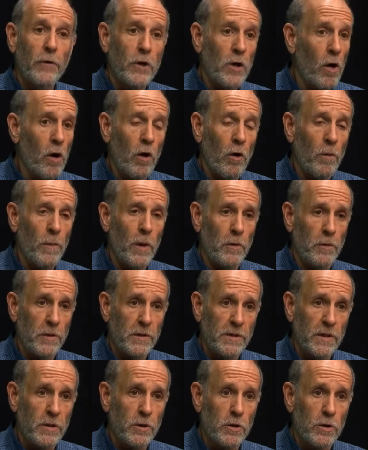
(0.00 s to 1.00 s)
your
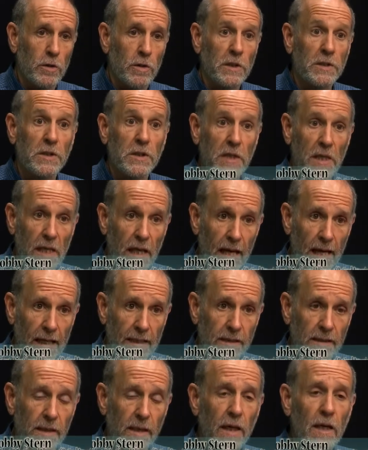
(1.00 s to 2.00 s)
homeowner's insurance, yes.